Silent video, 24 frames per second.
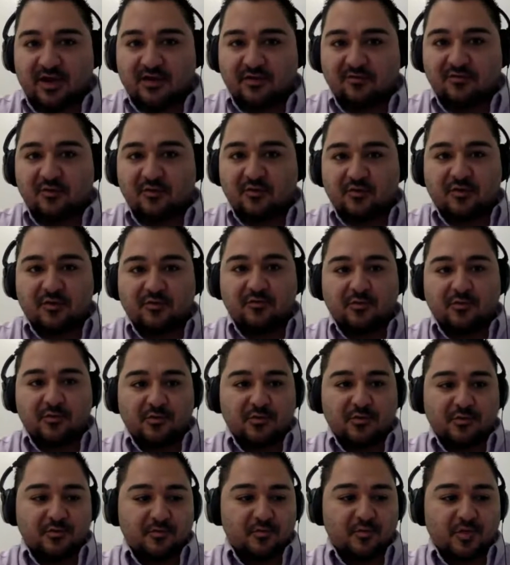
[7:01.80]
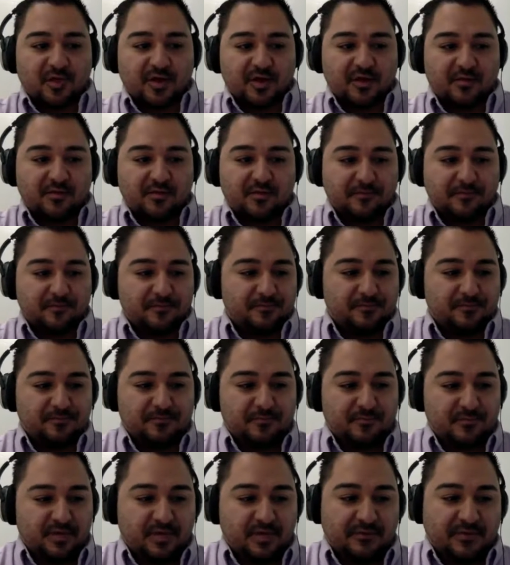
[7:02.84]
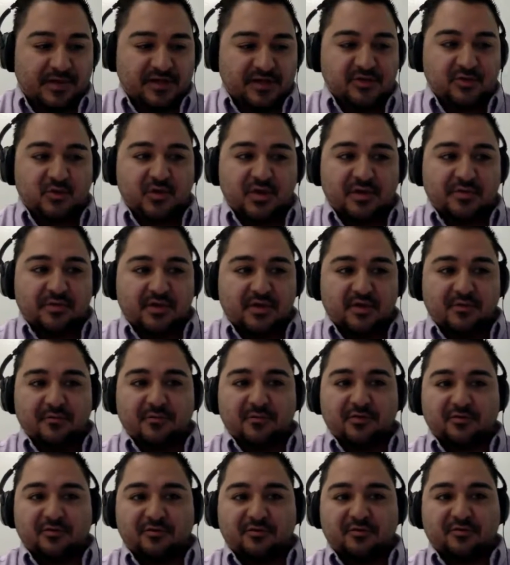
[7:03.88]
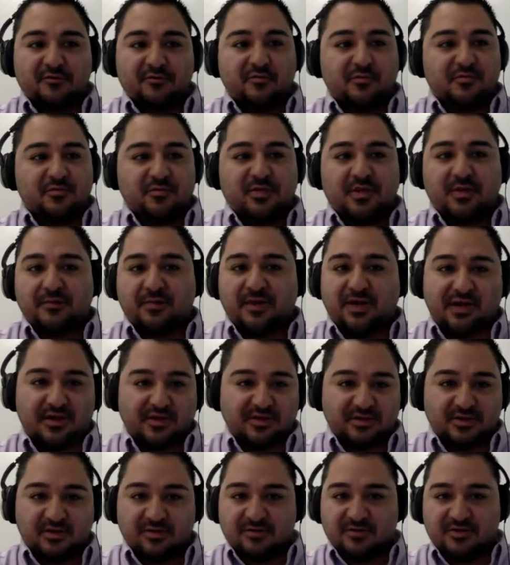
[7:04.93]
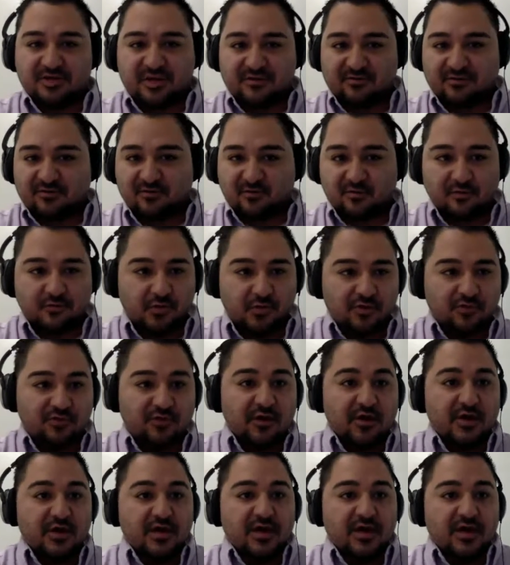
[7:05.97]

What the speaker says: serving for Apache Web Helpers, Tomcat Java servers,